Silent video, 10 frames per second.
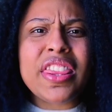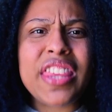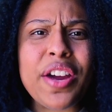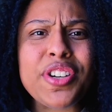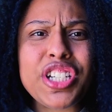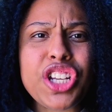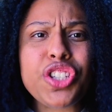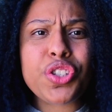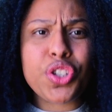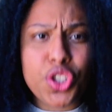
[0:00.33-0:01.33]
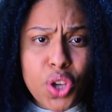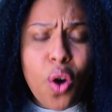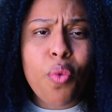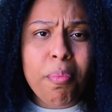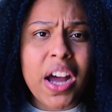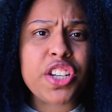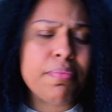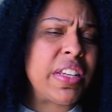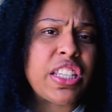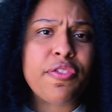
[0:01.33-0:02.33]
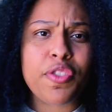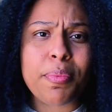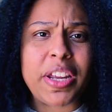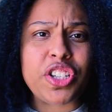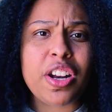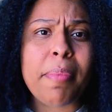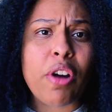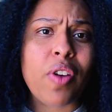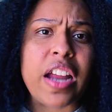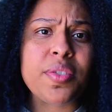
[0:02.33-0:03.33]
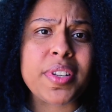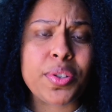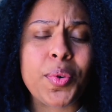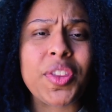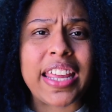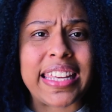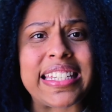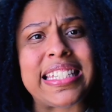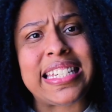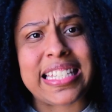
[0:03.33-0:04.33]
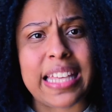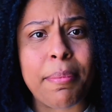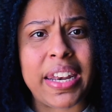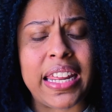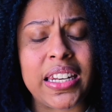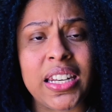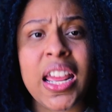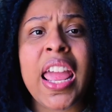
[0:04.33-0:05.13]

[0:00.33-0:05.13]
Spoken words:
There is just so much misinformation about graduate school that gets disseminated.